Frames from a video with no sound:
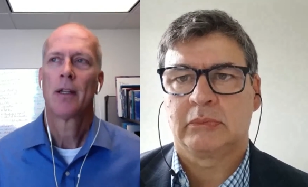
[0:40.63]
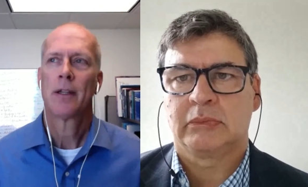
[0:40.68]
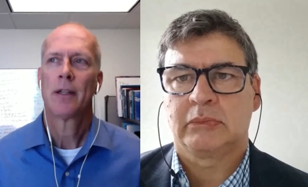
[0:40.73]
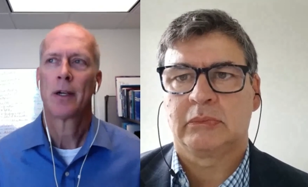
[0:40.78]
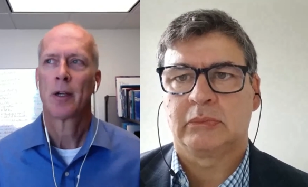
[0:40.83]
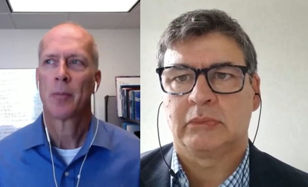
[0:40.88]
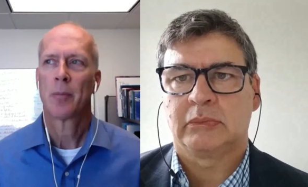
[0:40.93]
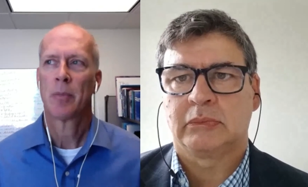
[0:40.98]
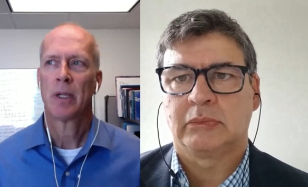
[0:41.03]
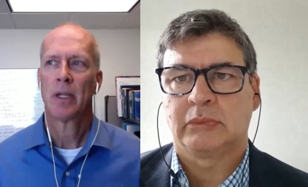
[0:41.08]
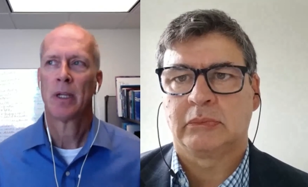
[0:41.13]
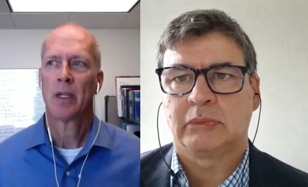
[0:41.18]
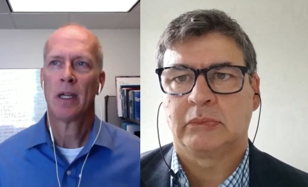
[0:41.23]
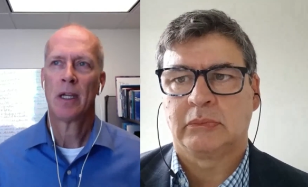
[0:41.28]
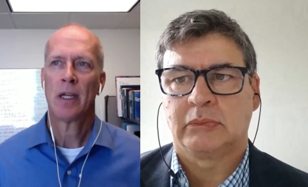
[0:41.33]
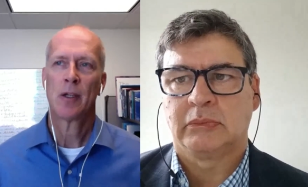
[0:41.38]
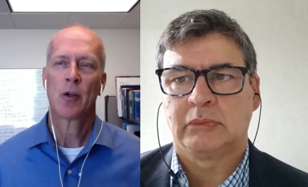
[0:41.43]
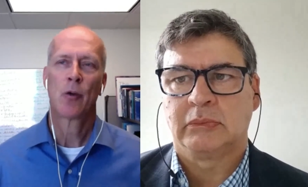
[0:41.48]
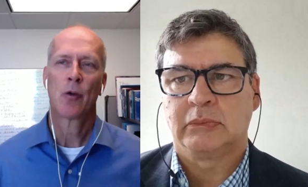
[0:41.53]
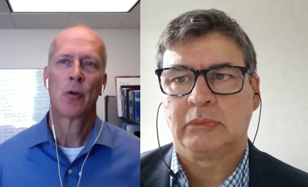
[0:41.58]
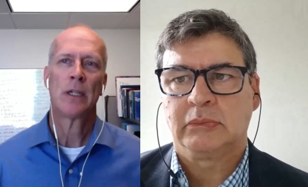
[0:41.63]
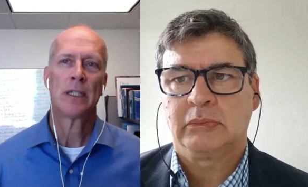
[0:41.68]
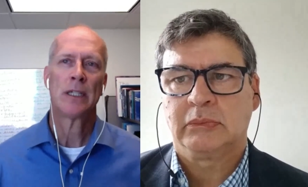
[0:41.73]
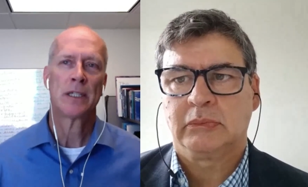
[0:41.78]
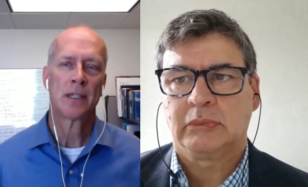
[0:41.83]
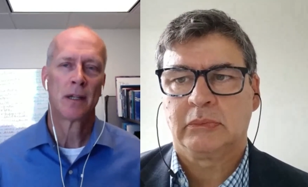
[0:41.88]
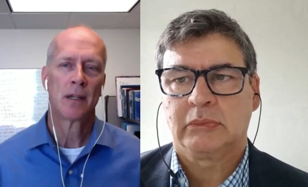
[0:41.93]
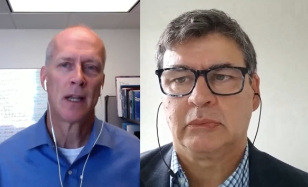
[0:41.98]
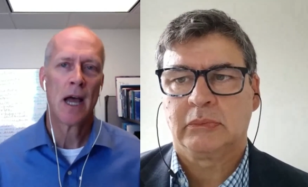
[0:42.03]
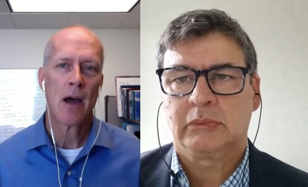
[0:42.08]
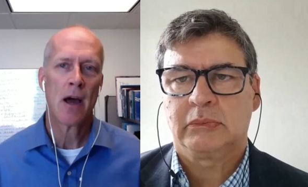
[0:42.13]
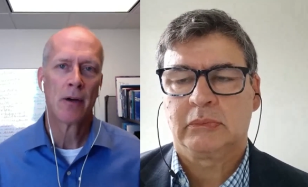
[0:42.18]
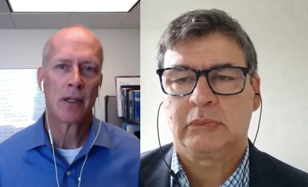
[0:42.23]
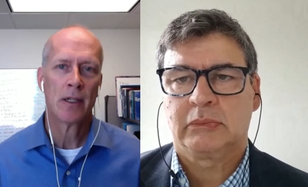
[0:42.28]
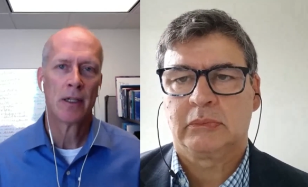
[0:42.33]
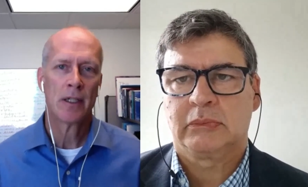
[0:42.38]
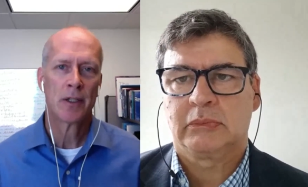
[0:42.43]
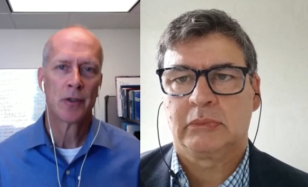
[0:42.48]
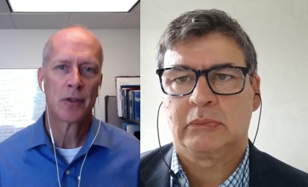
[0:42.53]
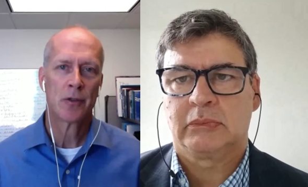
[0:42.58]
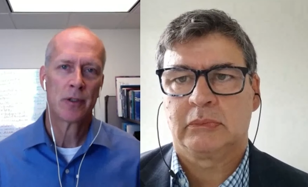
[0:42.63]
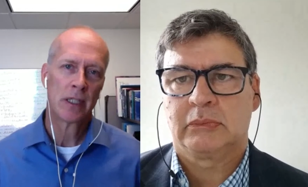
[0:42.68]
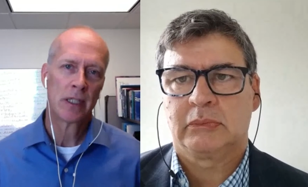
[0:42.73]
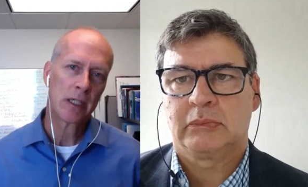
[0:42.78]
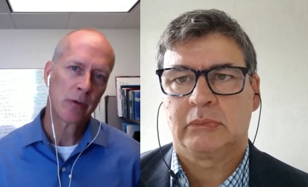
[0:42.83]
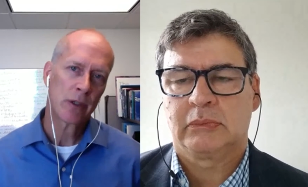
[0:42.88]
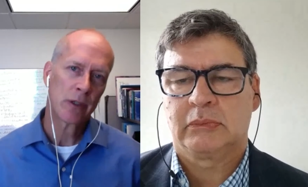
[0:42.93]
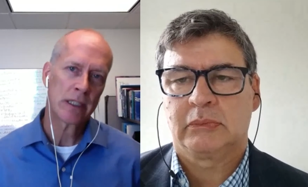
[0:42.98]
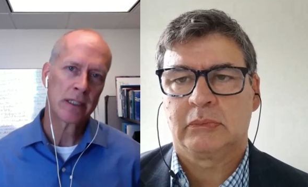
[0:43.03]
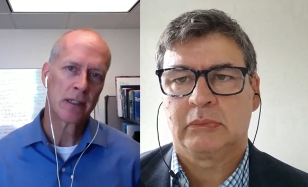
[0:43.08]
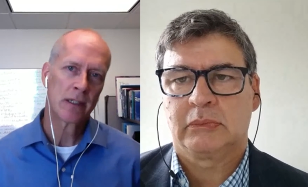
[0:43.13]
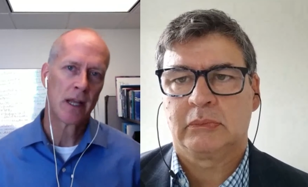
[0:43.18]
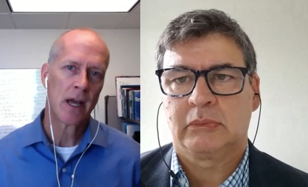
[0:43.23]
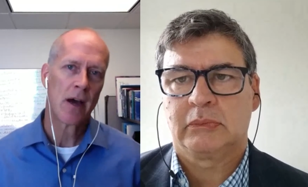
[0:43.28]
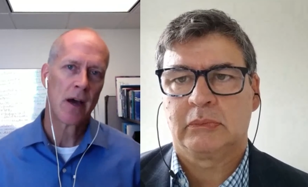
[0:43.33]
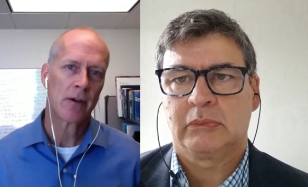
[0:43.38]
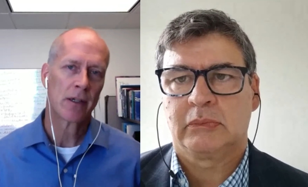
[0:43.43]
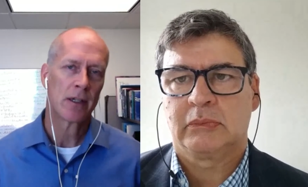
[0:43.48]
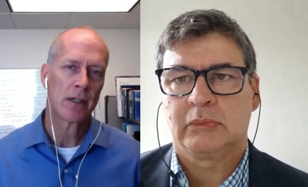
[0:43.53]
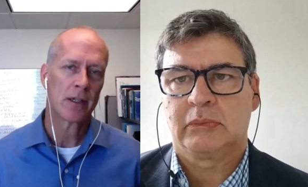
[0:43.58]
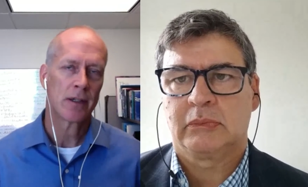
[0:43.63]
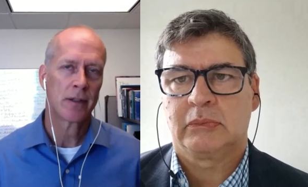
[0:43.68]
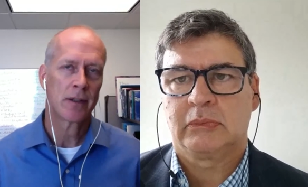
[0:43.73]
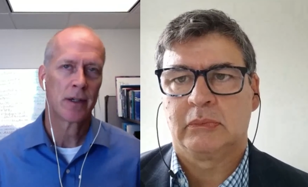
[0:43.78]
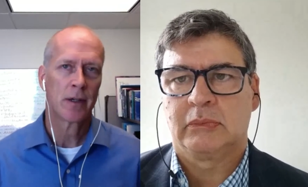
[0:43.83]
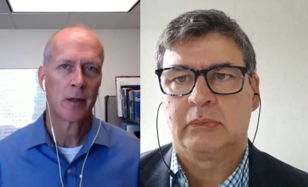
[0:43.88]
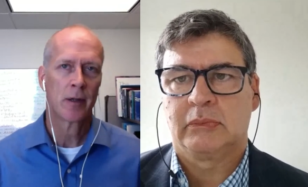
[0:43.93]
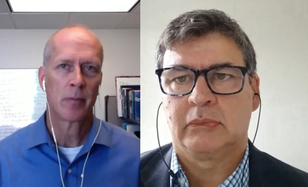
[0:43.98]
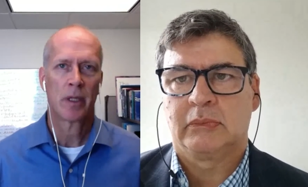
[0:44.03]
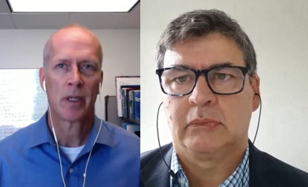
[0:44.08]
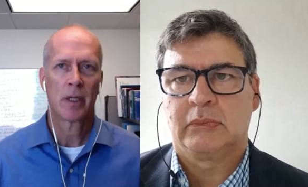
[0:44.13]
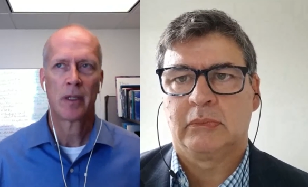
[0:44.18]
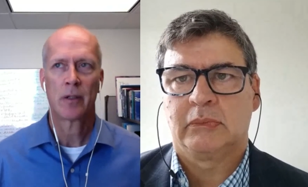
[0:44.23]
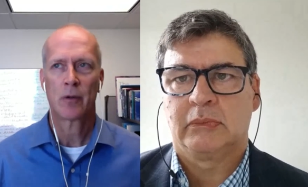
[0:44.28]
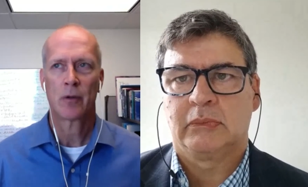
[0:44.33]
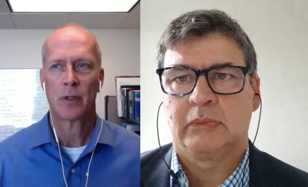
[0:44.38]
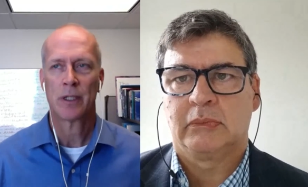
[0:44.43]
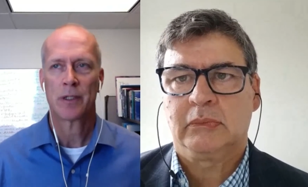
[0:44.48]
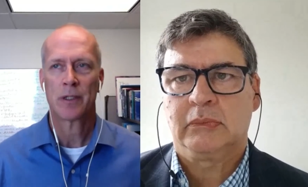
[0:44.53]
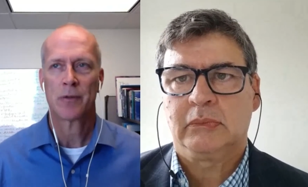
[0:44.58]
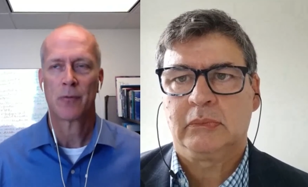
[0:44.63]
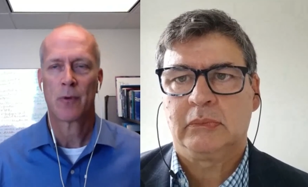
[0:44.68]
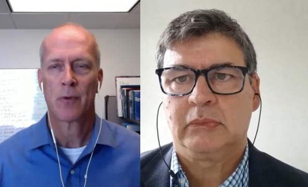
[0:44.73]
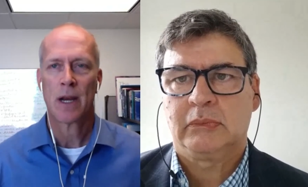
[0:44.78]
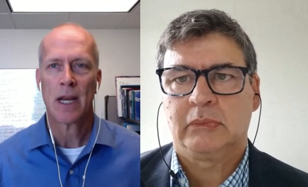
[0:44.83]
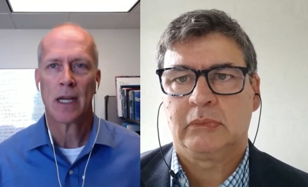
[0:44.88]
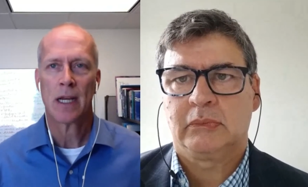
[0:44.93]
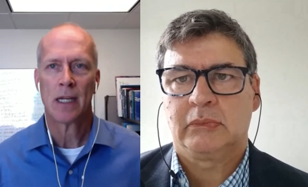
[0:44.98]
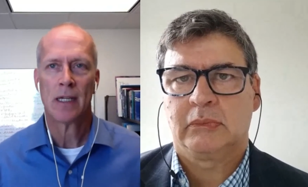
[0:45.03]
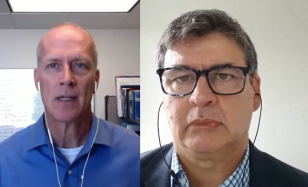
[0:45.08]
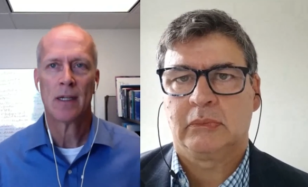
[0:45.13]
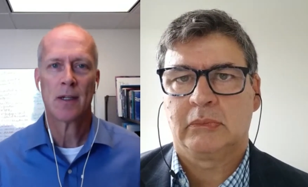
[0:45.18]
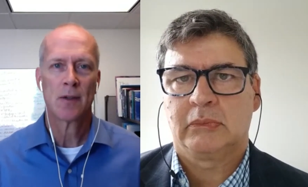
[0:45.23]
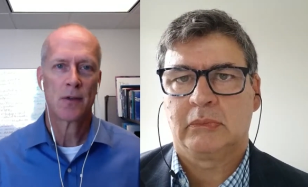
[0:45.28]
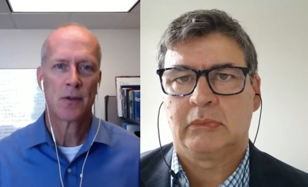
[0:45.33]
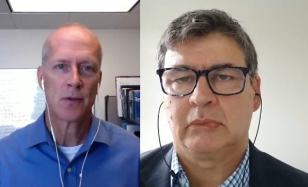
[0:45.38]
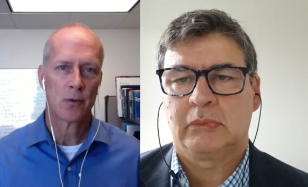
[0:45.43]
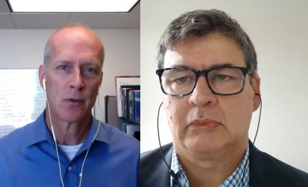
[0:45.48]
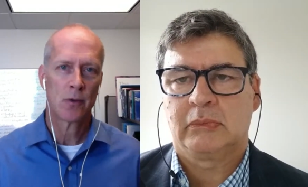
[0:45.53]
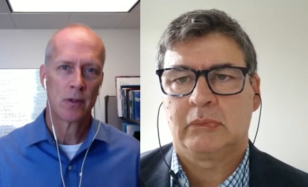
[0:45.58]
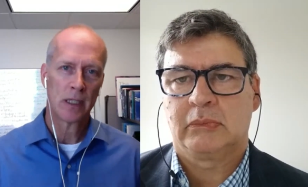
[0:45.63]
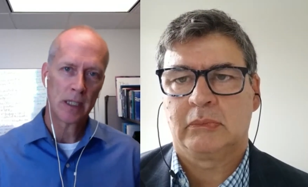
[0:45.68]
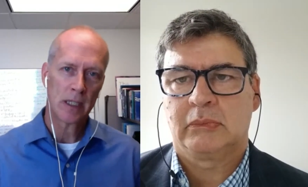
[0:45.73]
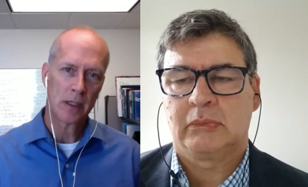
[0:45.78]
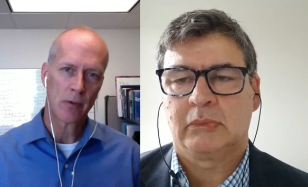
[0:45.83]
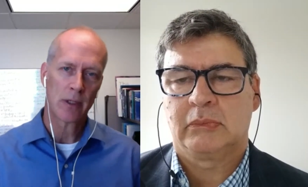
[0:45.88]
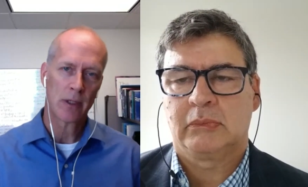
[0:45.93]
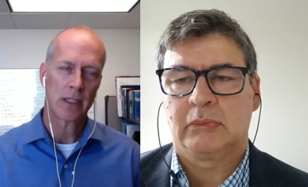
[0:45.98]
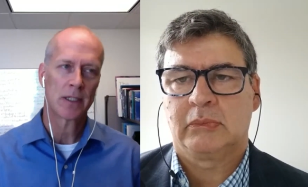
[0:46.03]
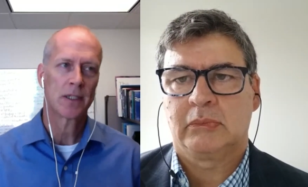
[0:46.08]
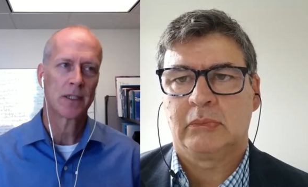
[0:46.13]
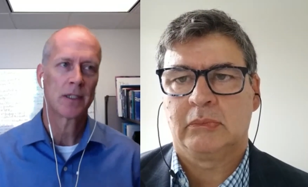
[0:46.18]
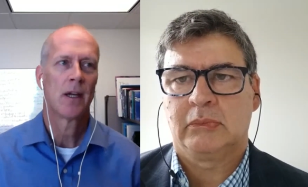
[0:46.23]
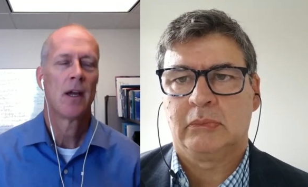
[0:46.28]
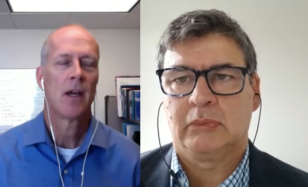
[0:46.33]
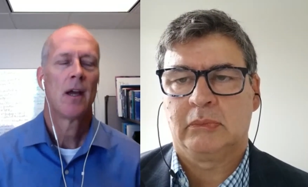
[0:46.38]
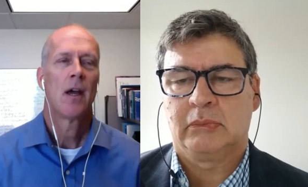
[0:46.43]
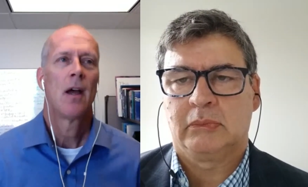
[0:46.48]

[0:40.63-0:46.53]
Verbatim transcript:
Speaker 1: There could be increased cloudiness or decreased cloudiness. There could be increased raininess or decreased.